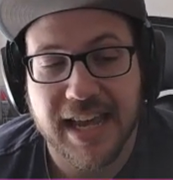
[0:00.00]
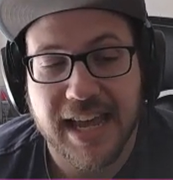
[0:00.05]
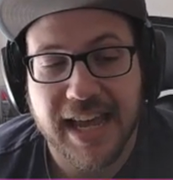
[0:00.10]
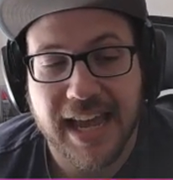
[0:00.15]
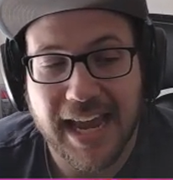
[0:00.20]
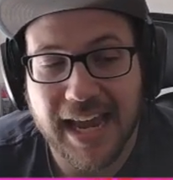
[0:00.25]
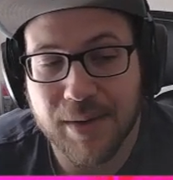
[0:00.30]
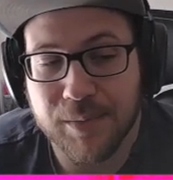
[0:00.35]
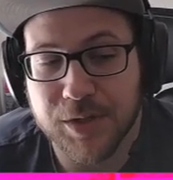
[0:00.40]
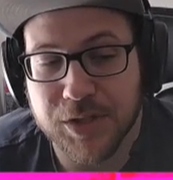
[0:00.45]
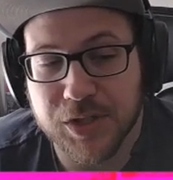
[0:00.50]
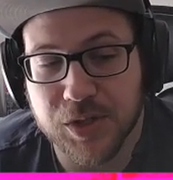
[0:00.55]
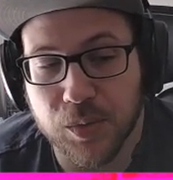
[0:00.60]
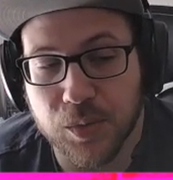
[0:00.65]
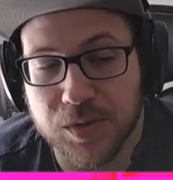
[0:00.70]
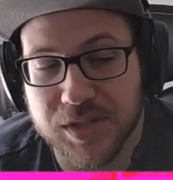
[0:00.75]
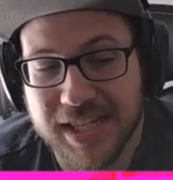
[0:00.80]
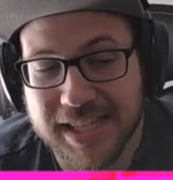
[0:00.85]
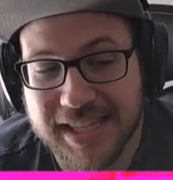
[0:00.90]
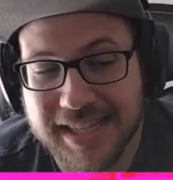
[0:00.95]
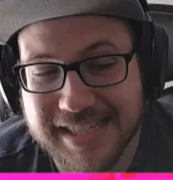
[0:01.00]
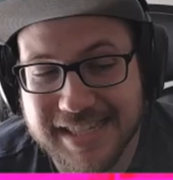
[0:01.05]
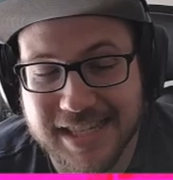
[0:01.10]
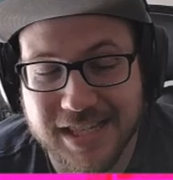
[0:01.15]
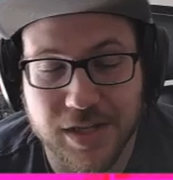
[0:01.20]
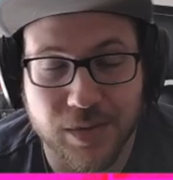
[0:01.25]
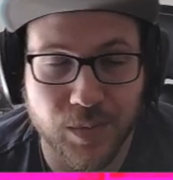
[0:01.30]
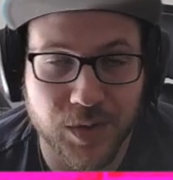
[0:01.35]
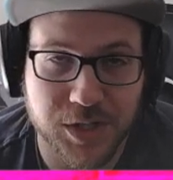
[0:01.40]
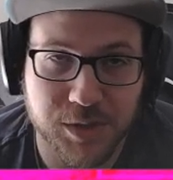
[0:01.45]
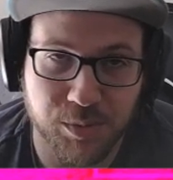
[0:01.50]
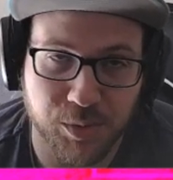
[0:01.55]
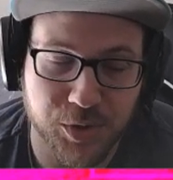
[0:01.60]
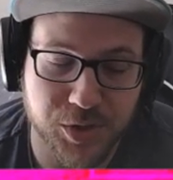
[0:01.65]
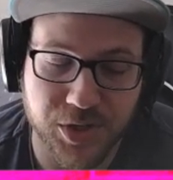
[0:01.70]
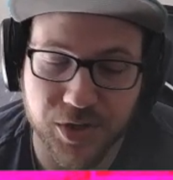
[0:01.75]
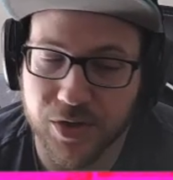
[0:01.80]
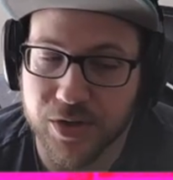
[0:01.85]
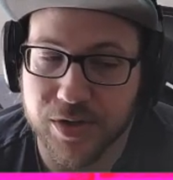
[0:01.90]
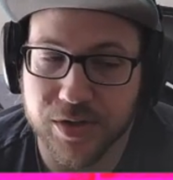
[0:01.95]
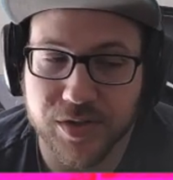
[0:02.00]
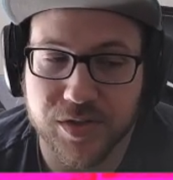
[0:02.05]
And what's cool is that this isn't once per turn.